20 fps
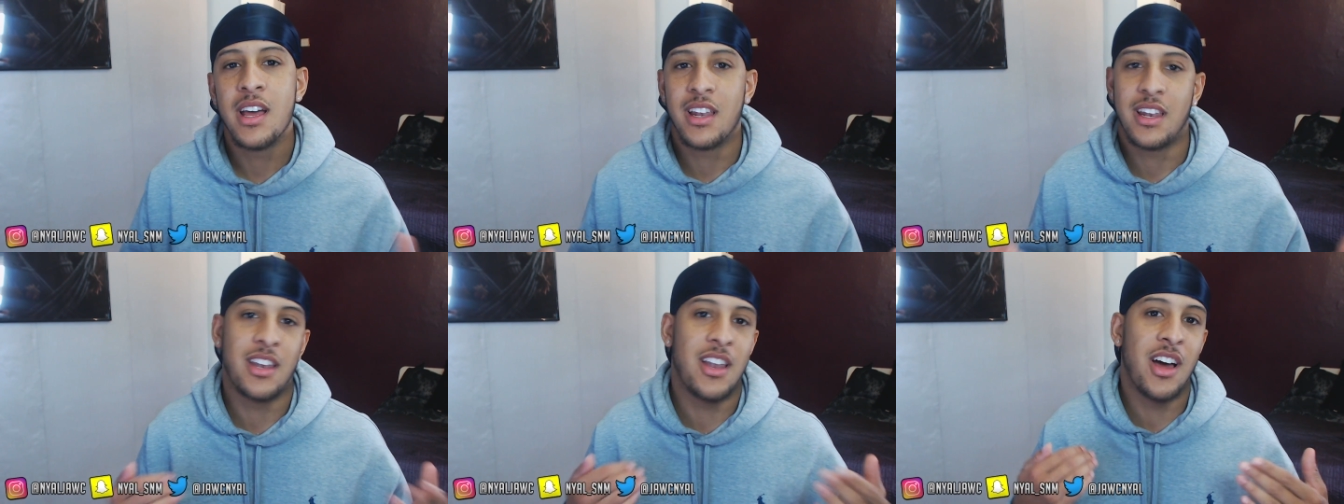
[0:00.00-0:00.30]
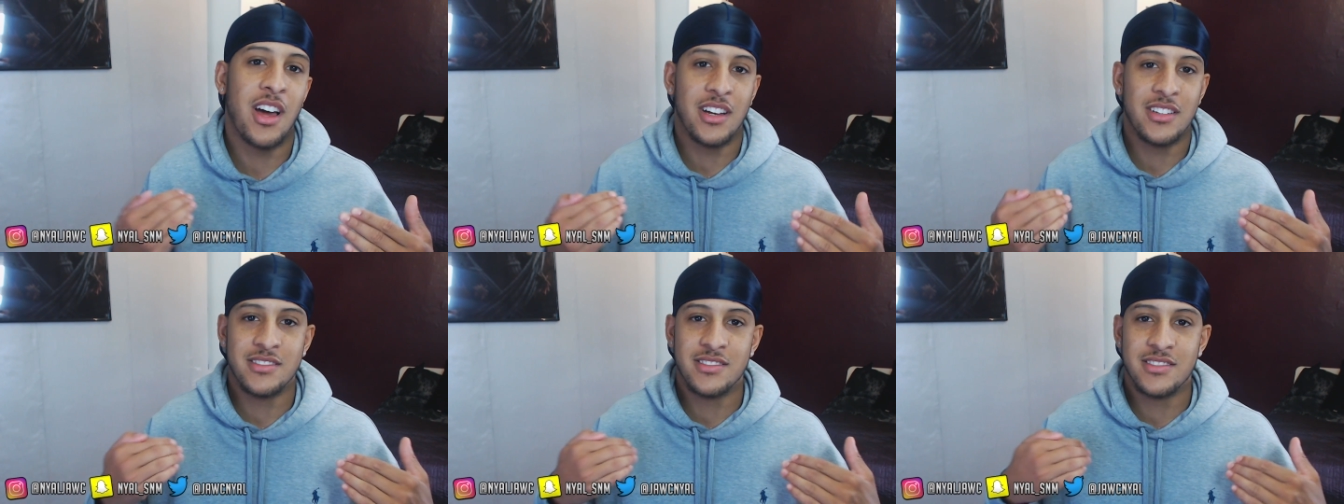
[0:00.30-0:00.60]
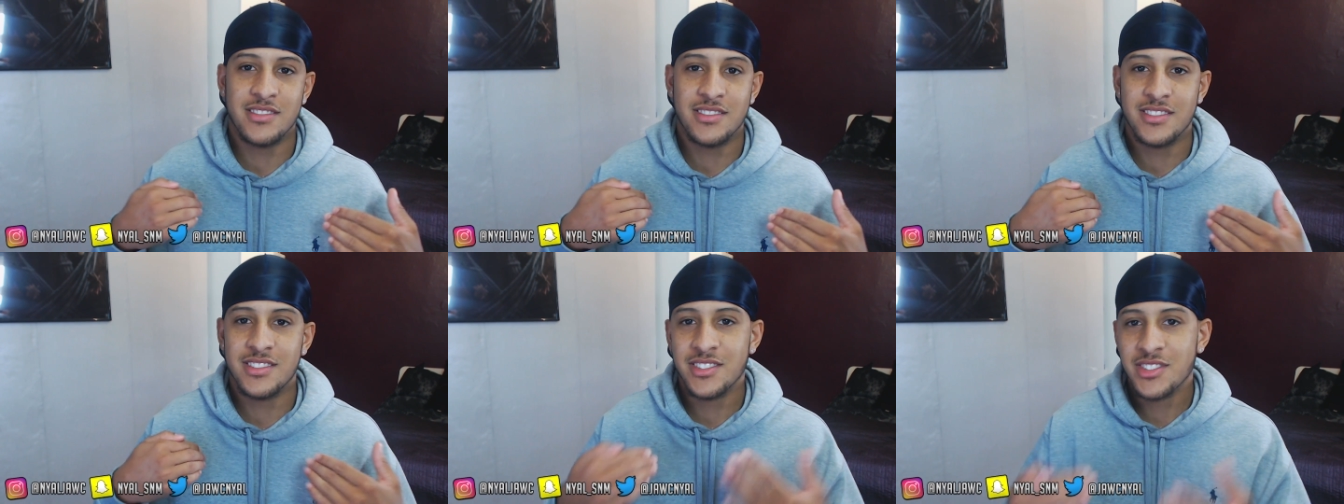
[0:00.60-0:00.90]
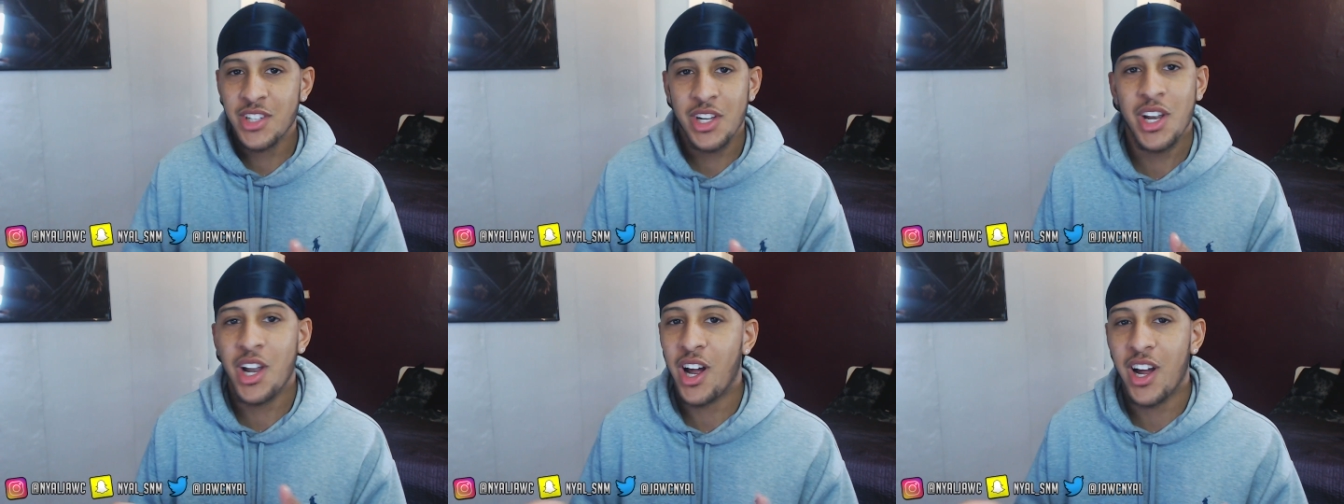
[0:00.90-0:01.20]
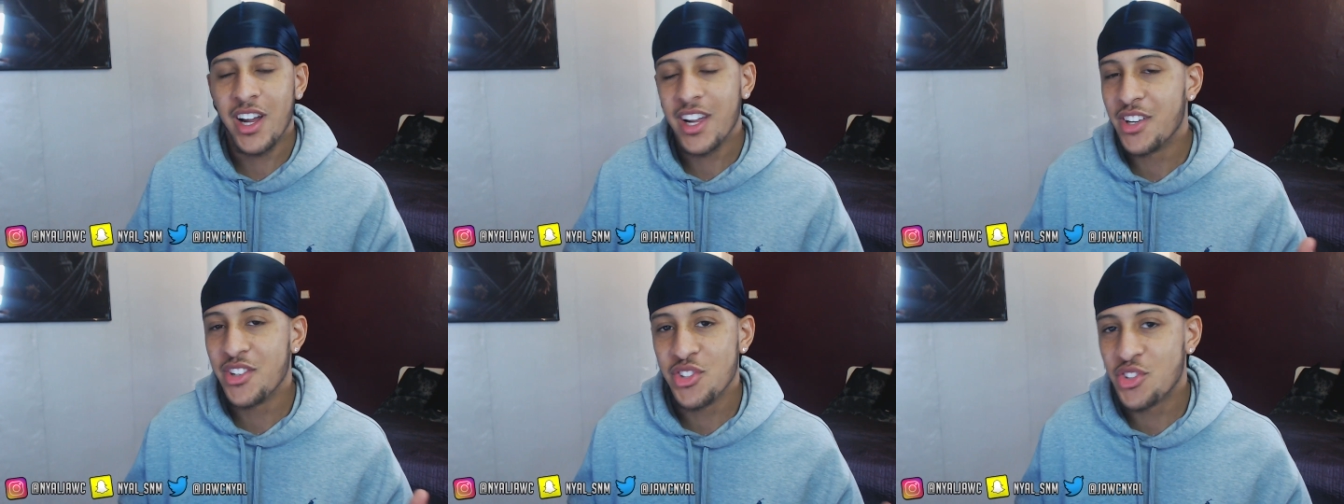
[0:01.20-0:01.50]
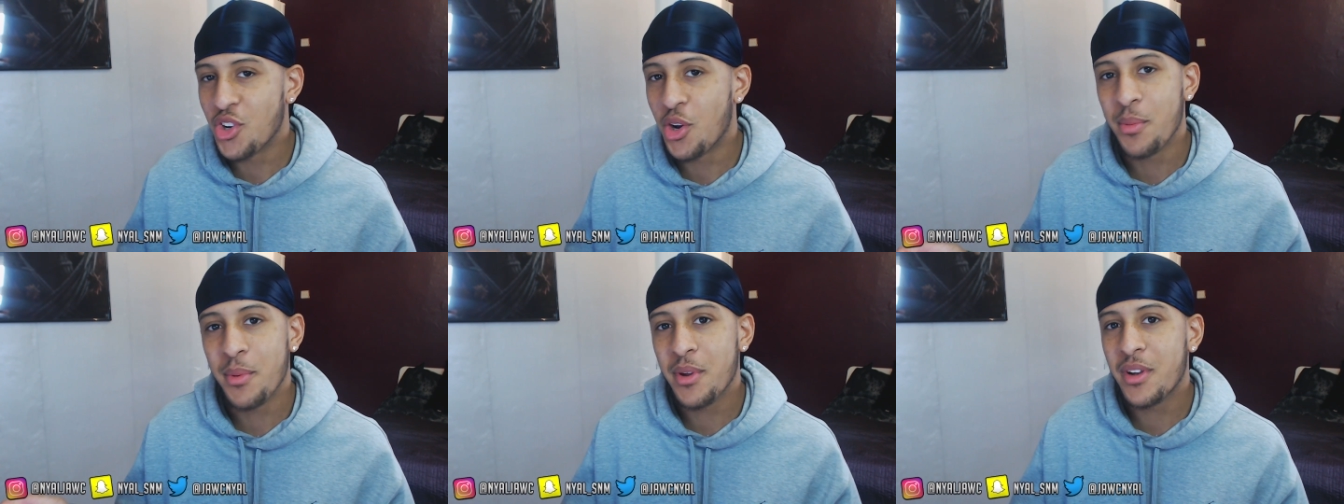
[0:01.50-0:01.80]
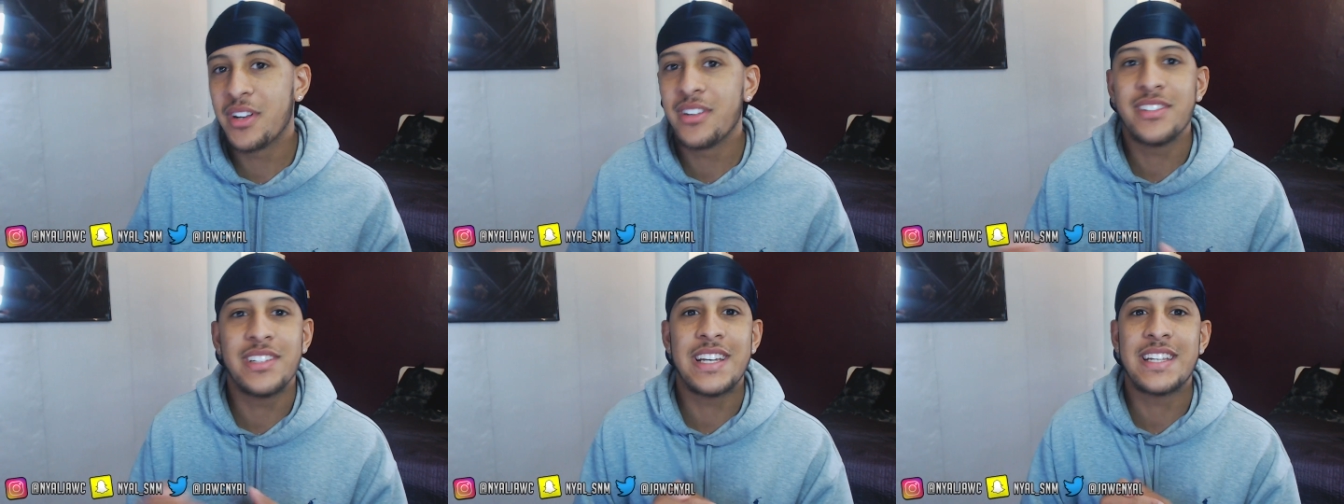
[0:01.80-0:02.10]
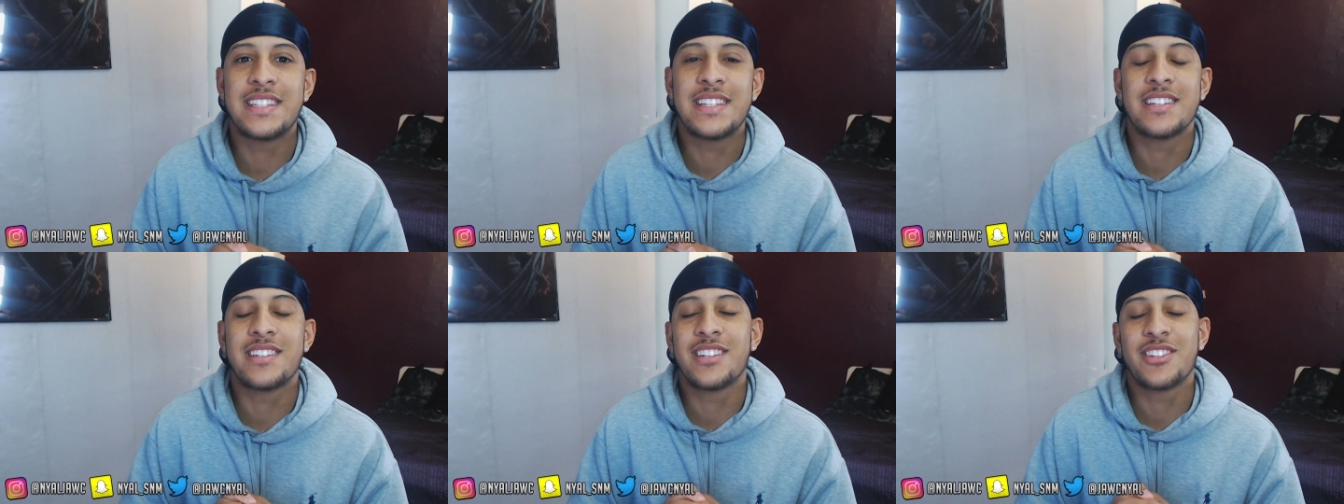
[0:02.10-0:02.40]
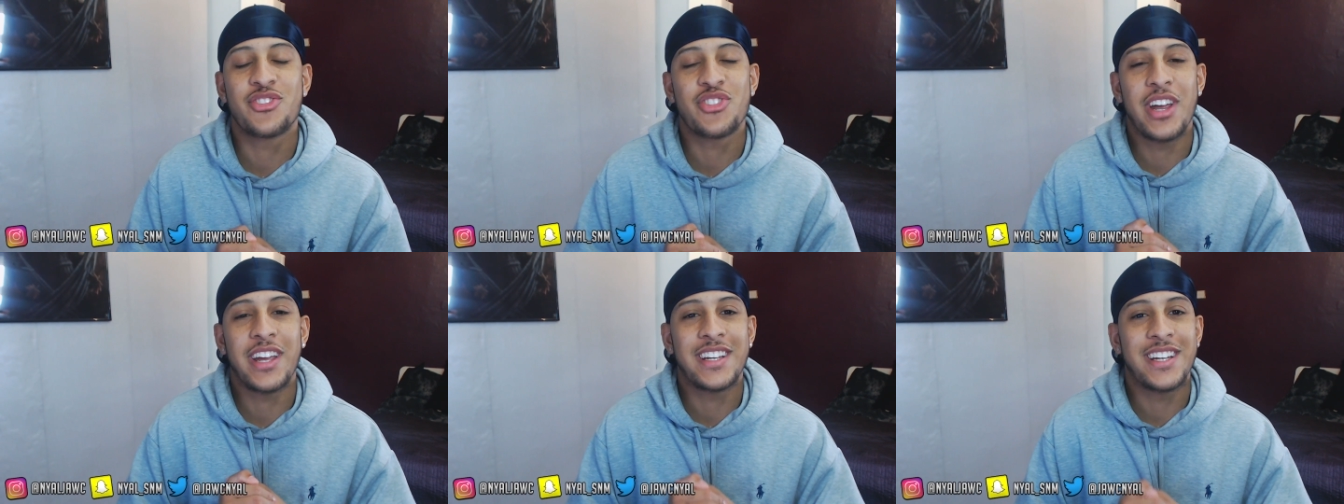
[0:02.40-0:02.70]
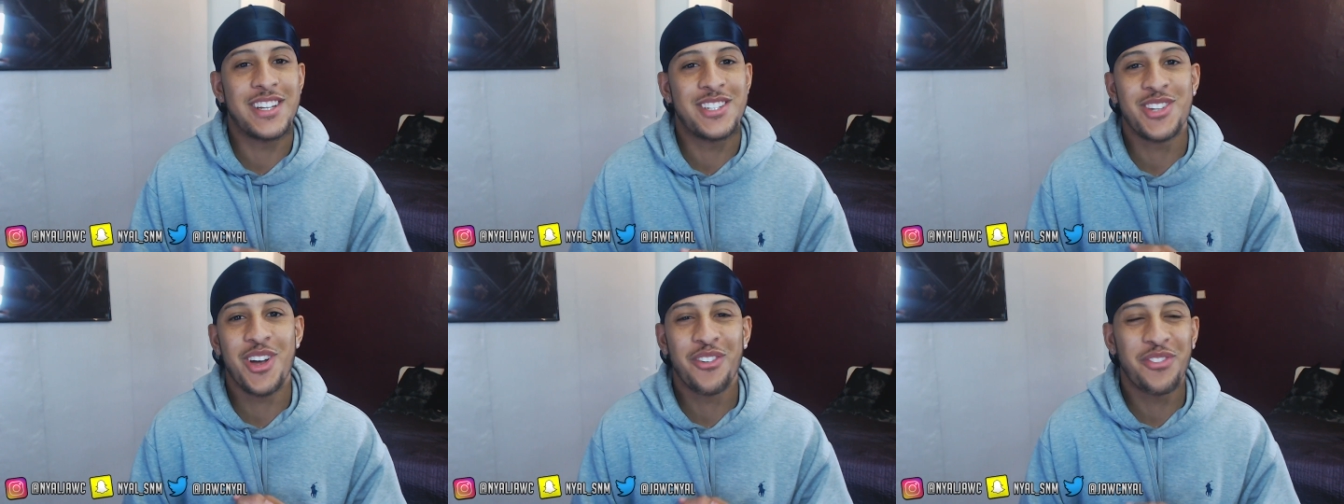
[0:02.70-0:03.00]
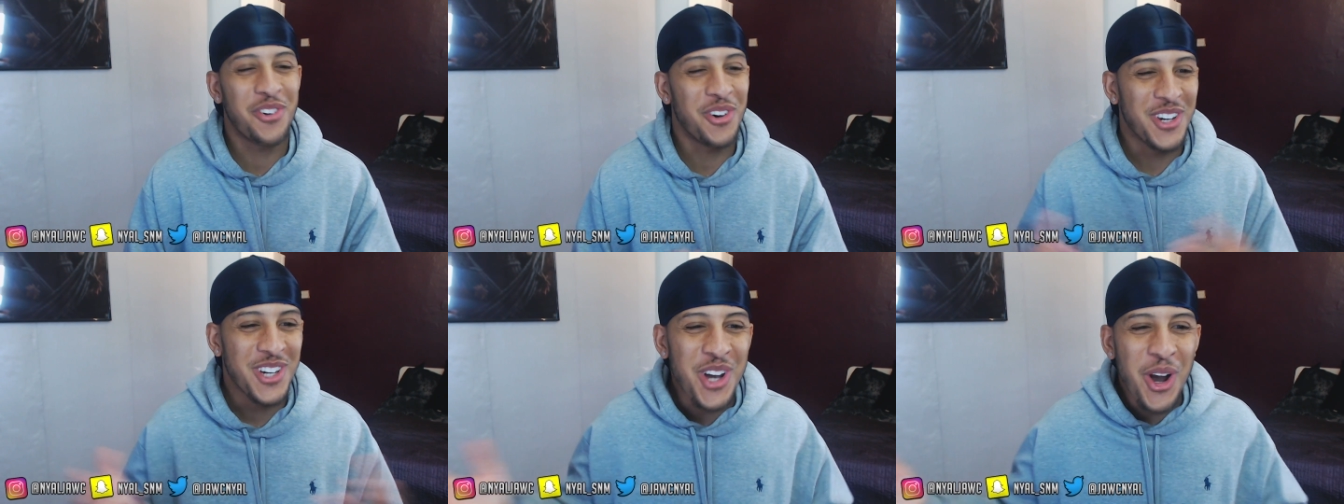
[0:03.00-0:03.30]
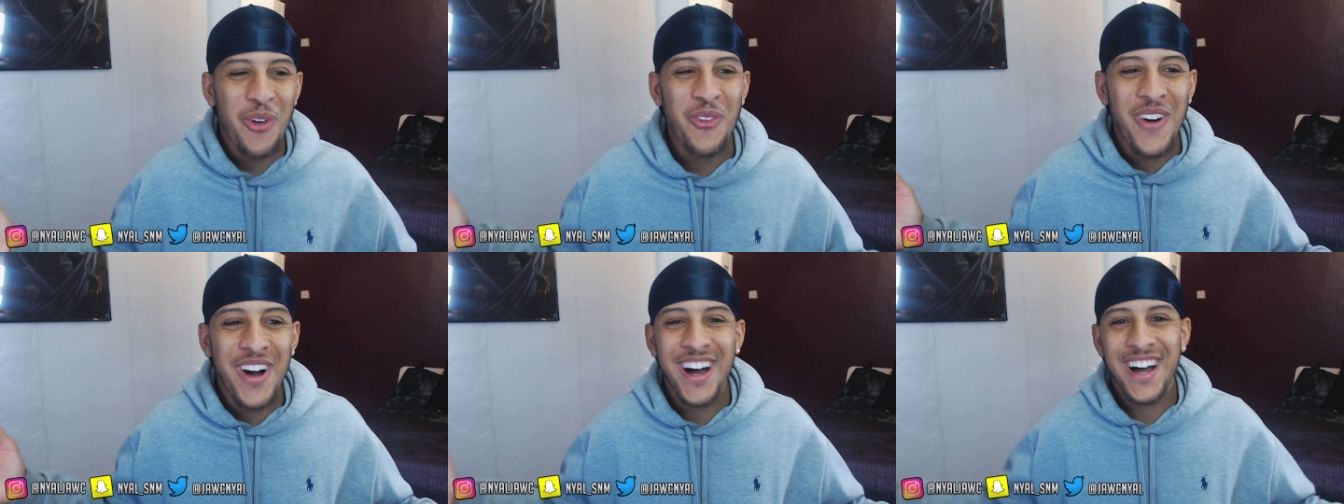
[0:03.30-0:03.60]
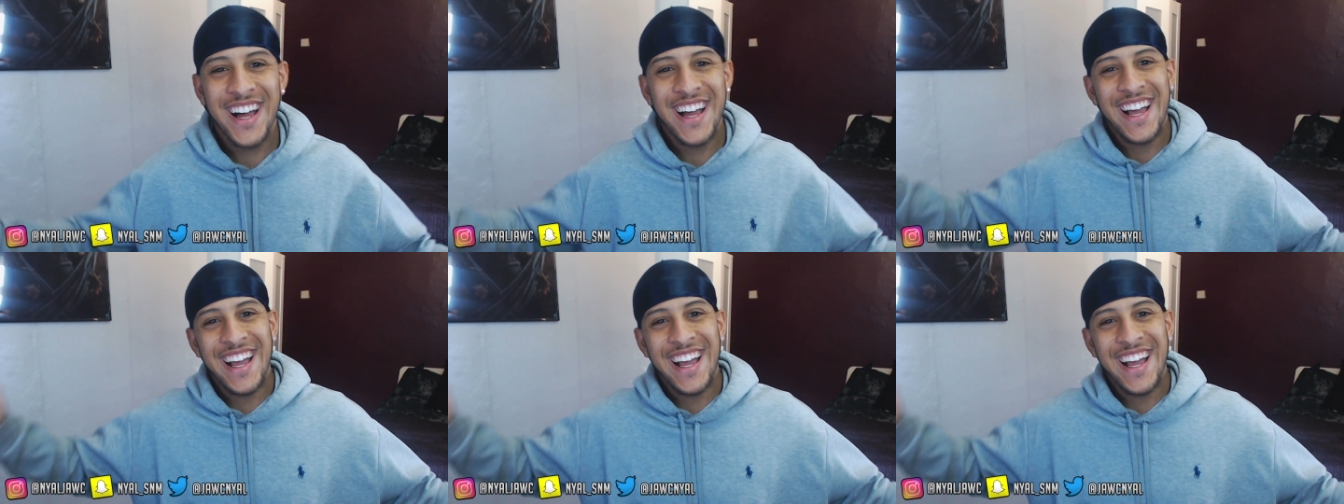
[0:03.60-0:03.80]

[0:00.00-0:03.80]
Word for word: like, you lot enjoy me listening to Stray Kids, so I thought, you know what,